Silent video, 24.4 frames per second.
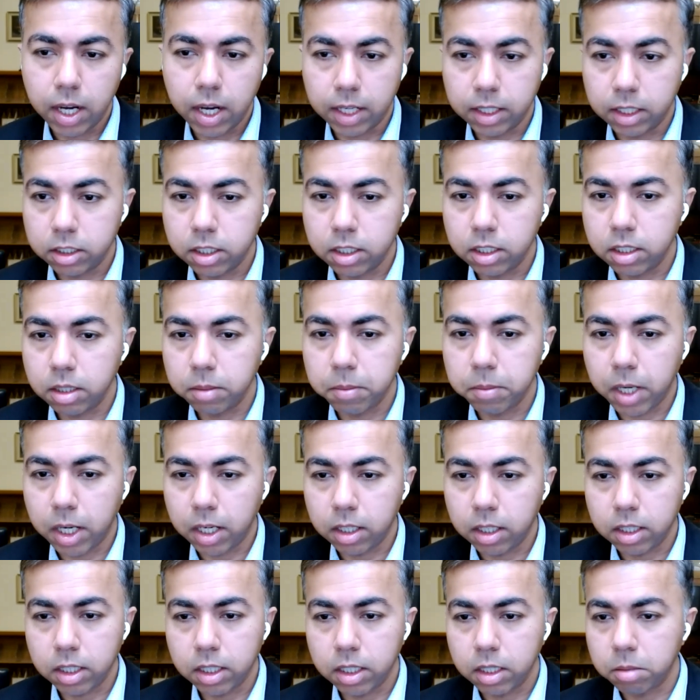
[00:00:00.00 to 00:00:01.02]
and a CC
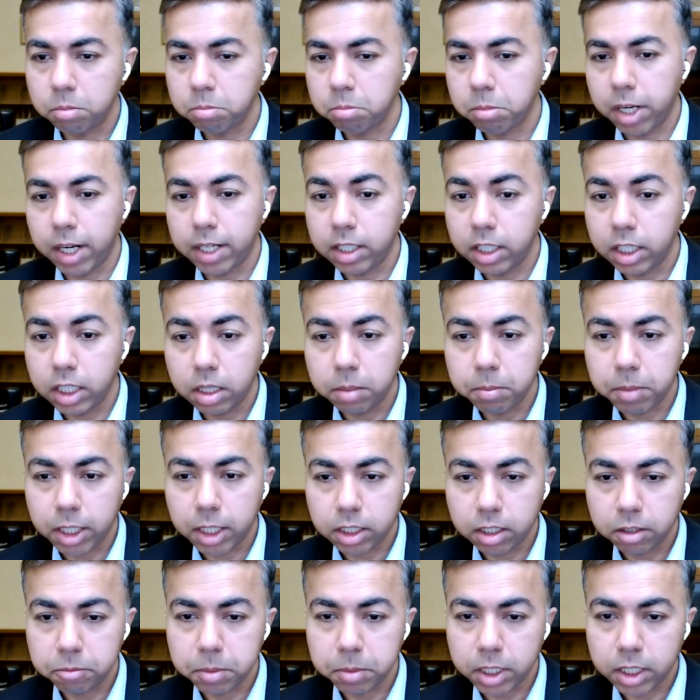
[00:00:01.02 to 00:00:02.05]
BY ND
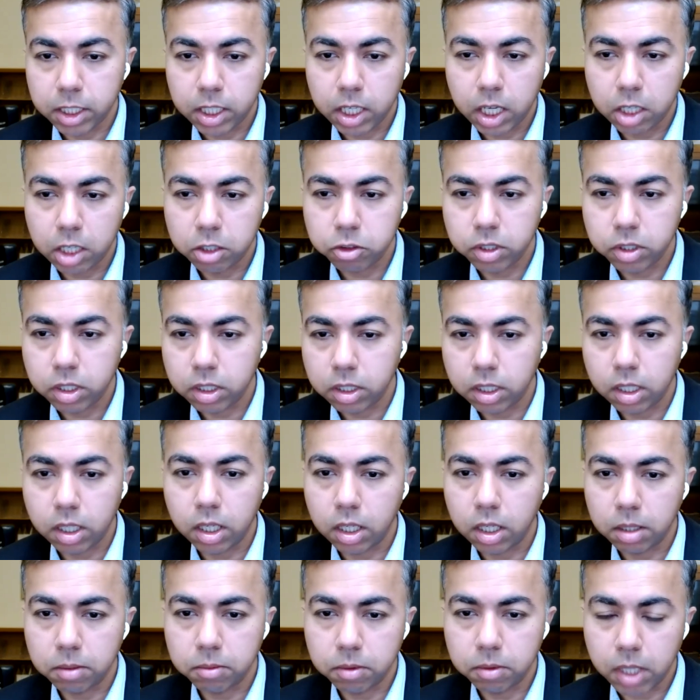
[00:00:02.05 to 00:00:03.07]
might have been allowed.
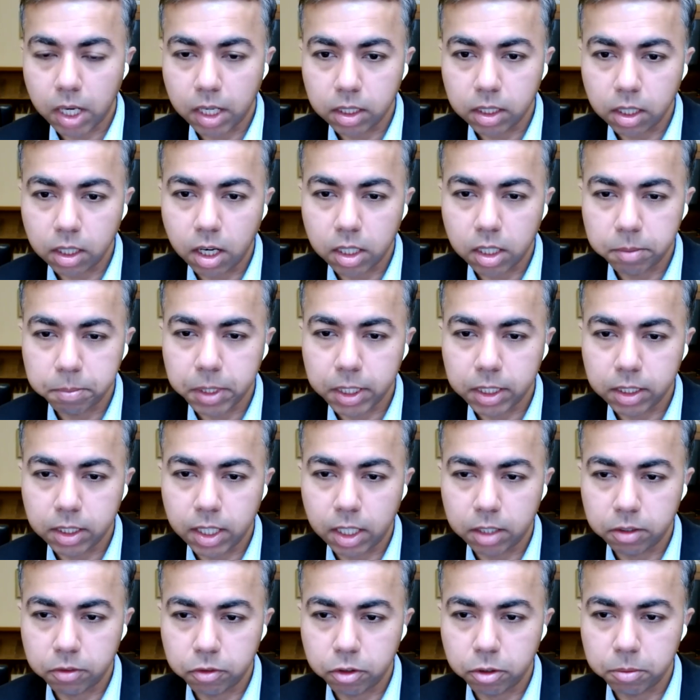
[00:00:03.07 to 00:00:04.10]
I can't pick
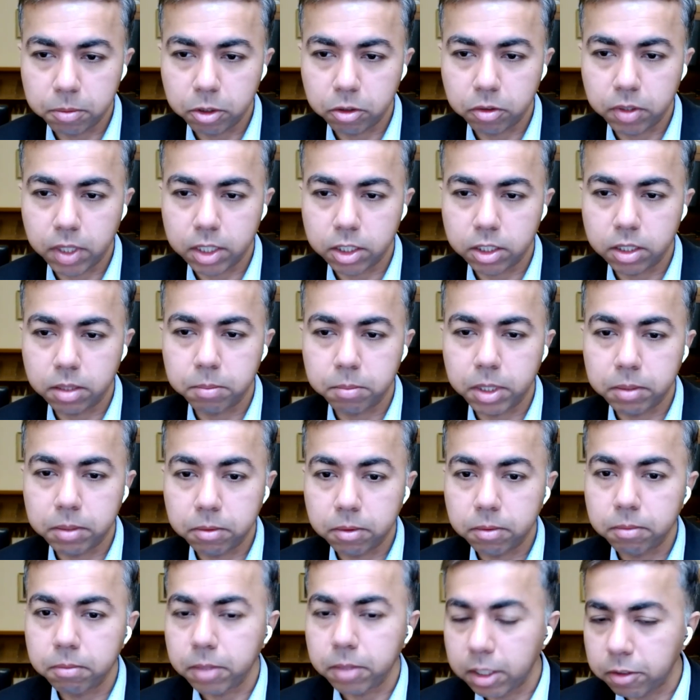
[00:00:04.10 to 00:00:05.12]
that from the question, but
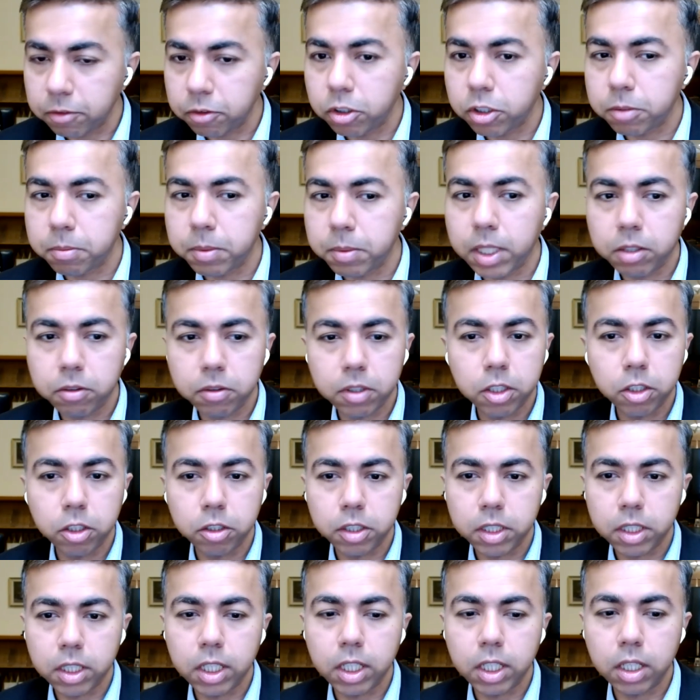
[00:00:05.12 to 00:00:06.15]
if you speak with
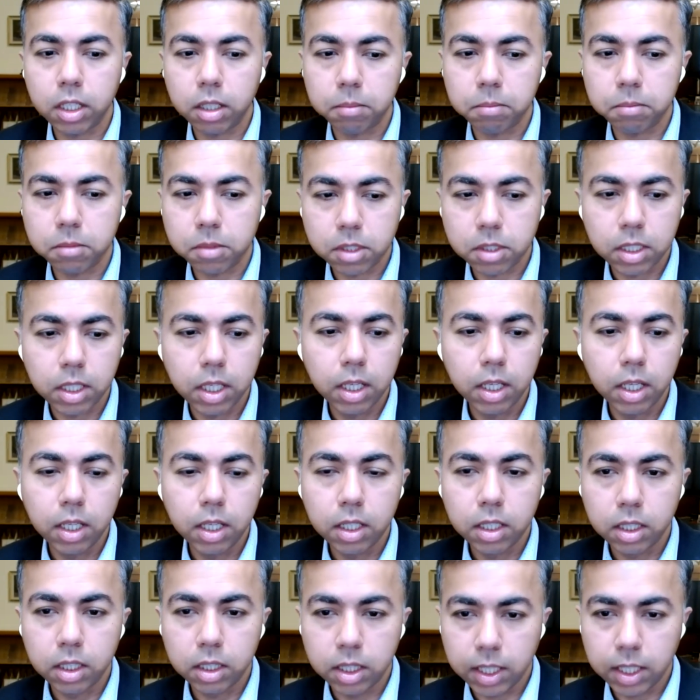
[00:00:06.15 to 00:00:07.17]
your teams,
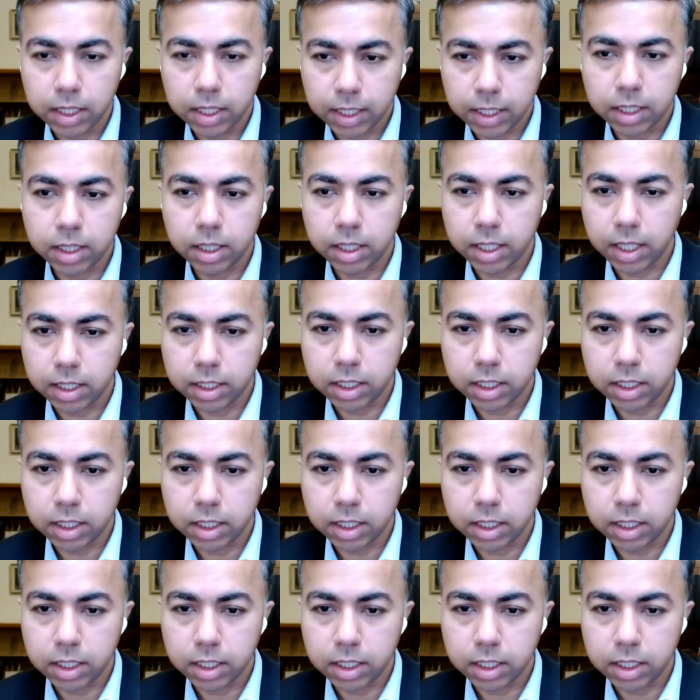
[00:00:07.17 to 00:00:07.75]
they can